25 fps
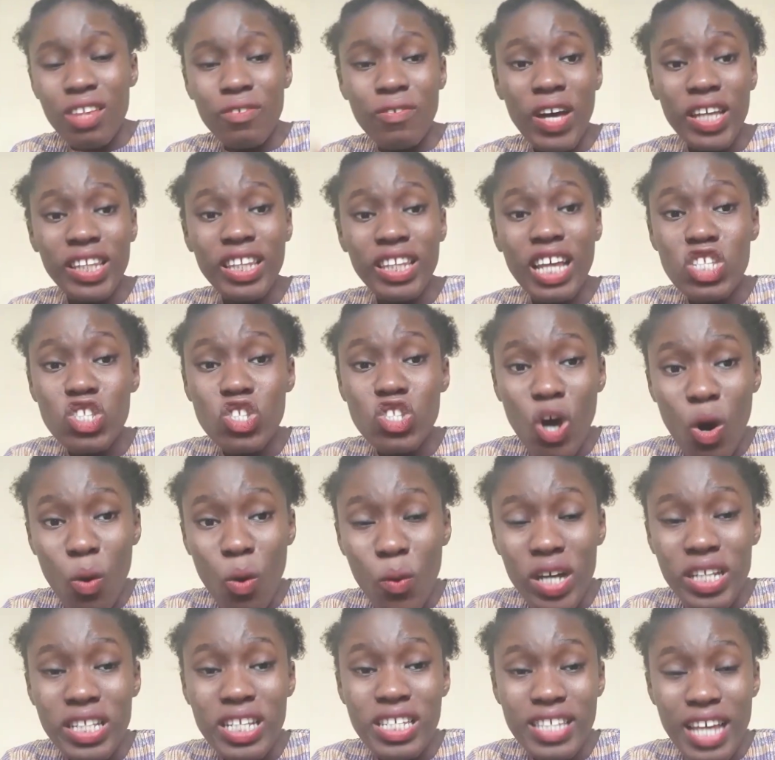The fact that
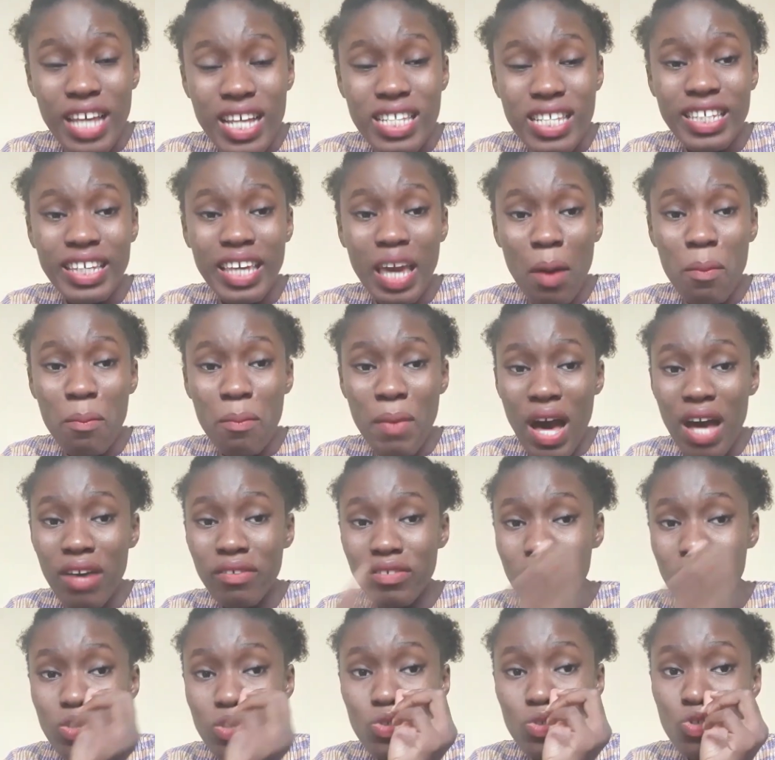someone decides to get
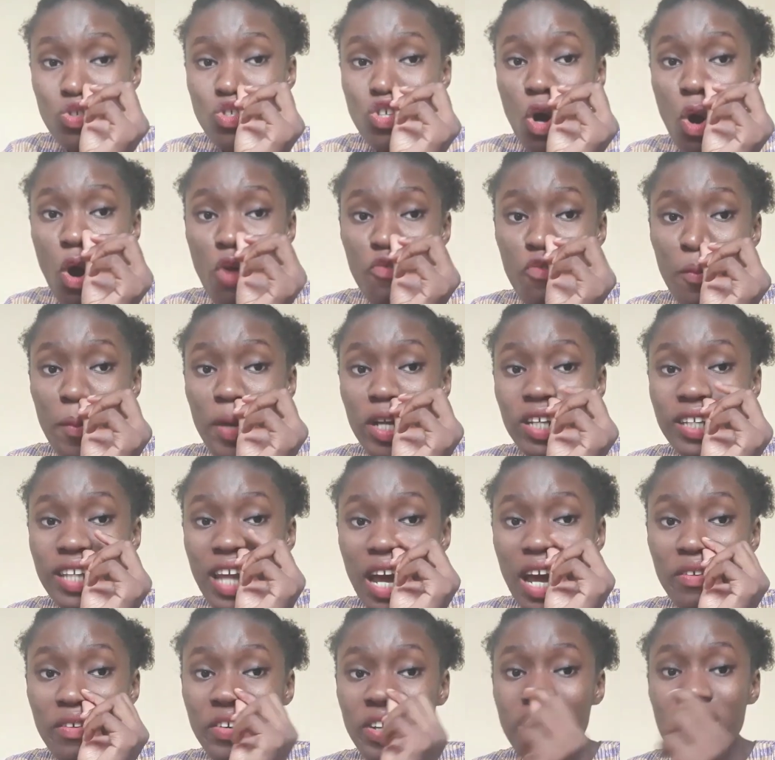married to someone from
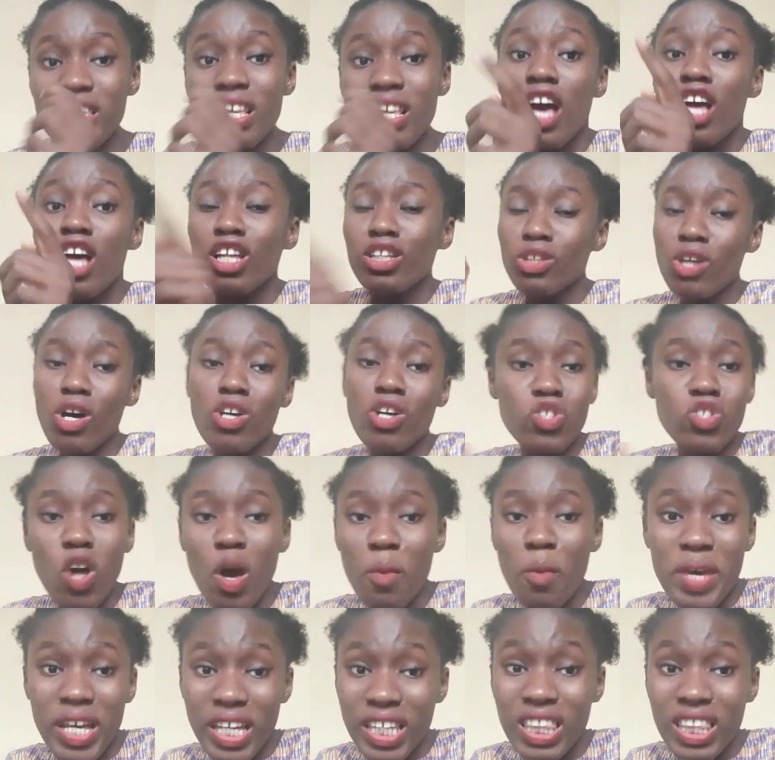another race does
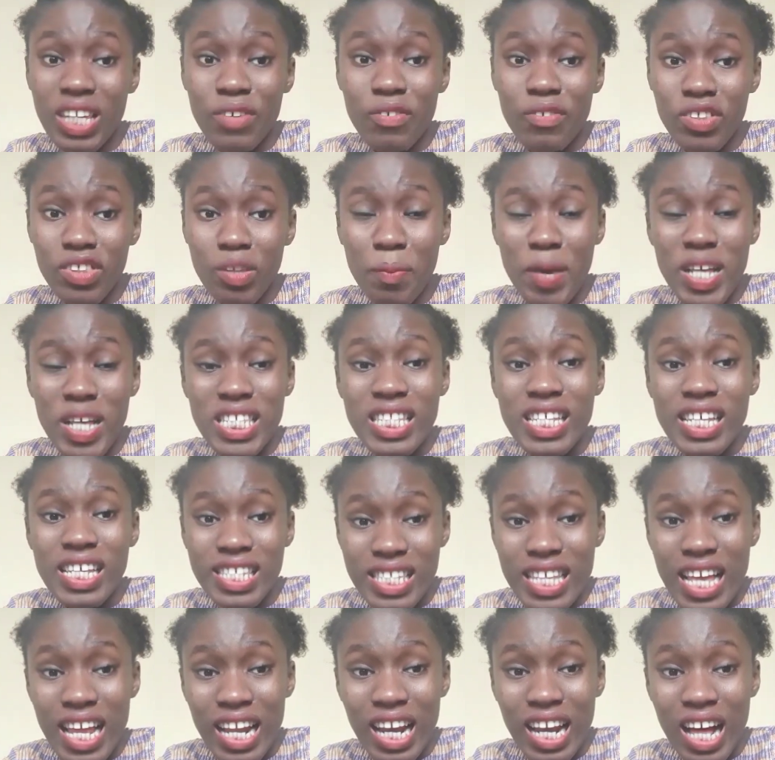not make the person
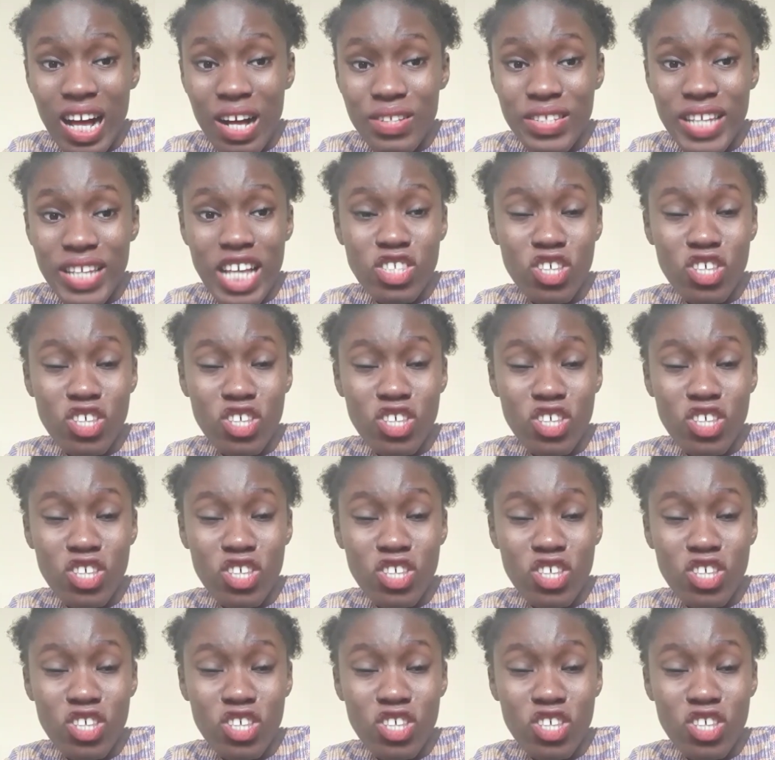a sellout.